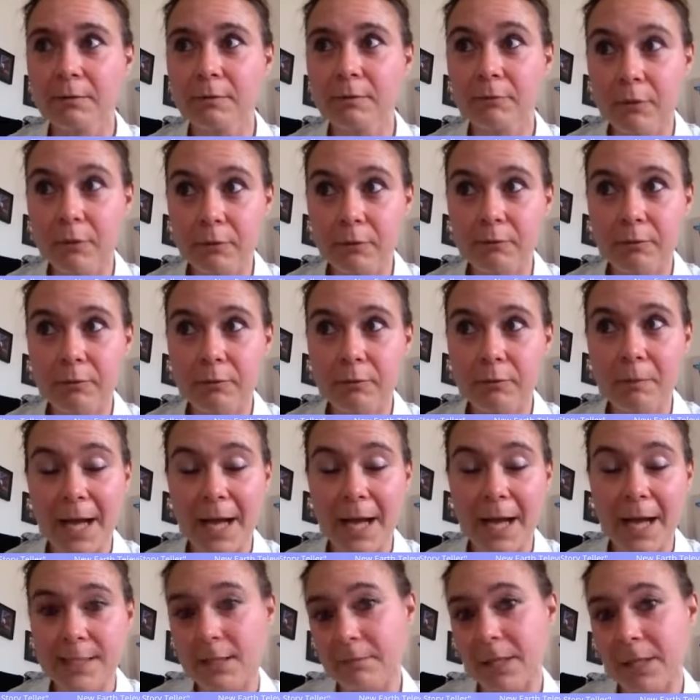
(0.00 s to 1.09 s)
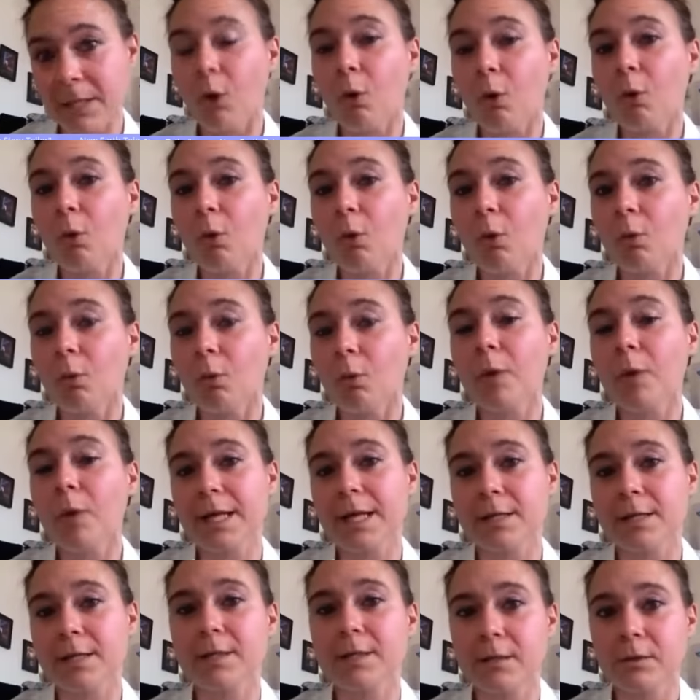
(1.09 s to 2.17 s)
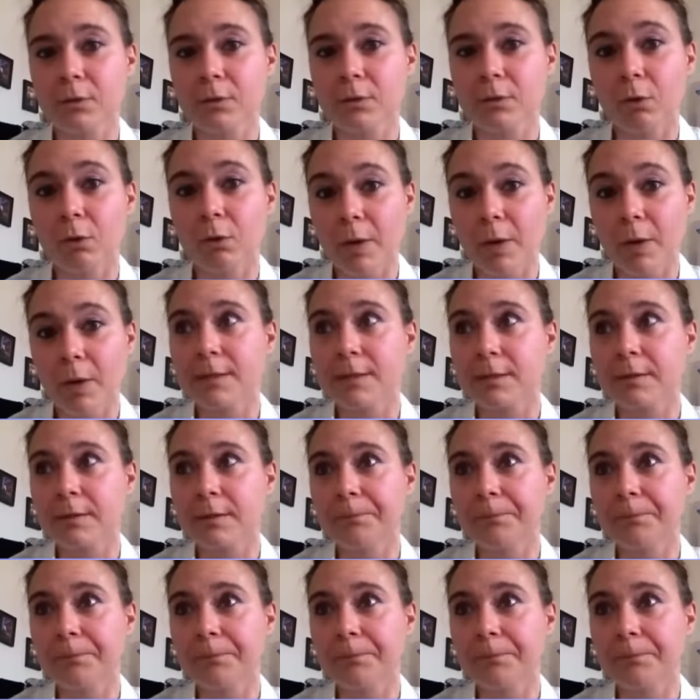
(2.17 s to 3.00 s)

reminding me all, always, always.